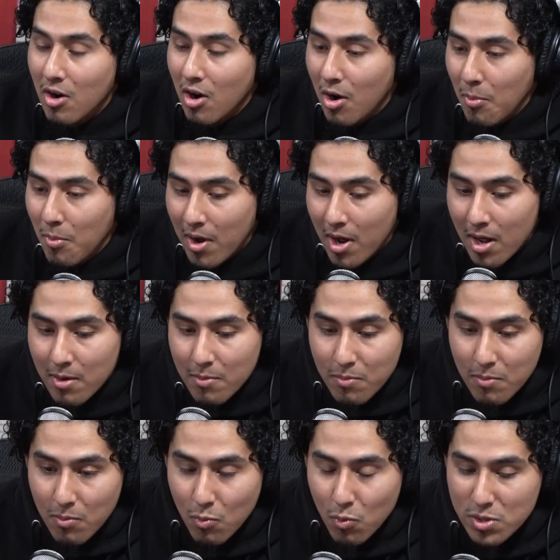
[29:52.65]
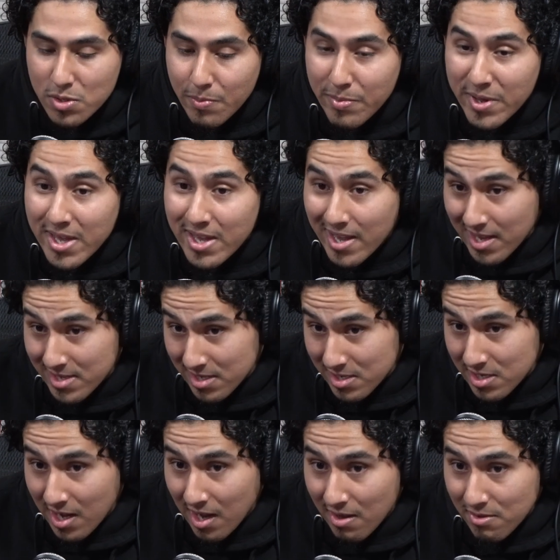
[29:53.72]
Our mom was beat as
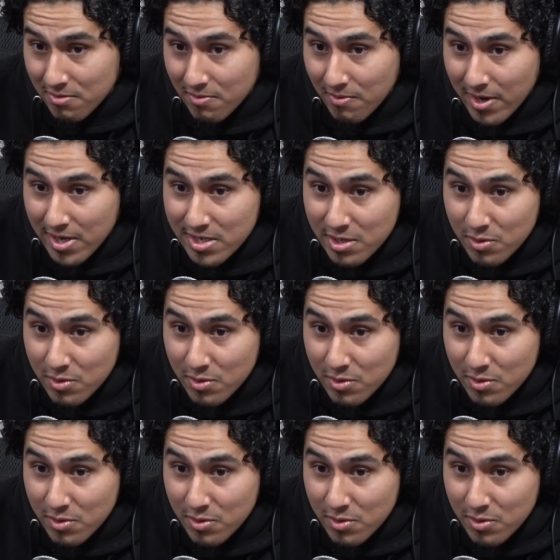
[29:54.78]
a child, right?